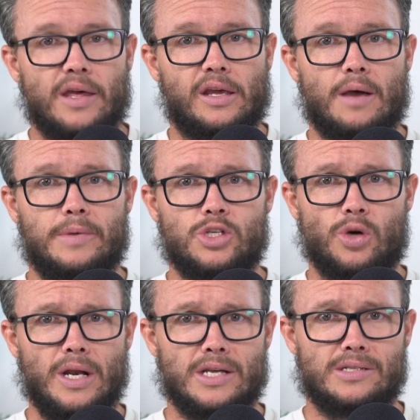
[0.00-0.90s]
then come and
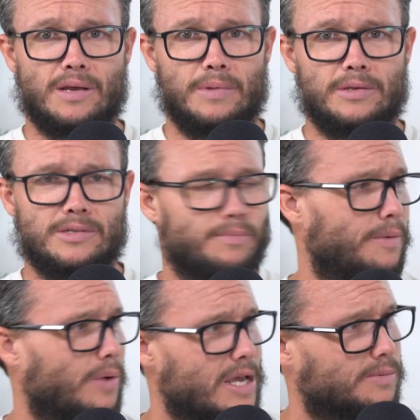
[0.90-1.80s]
join us. I mean, some
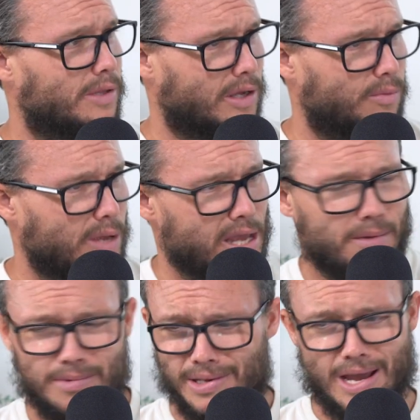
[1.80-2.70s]
people ask me, like, can we
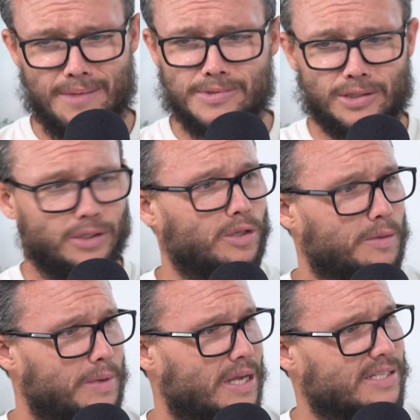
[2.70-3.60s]
come? Like, absolutely.
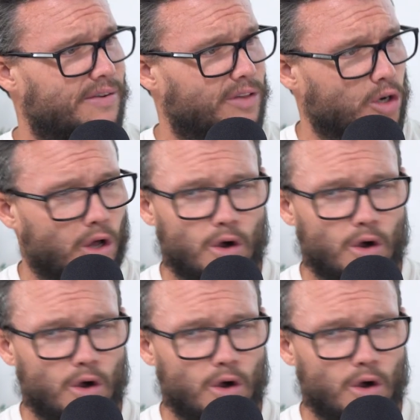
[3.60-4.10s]
It'd be nice to have a little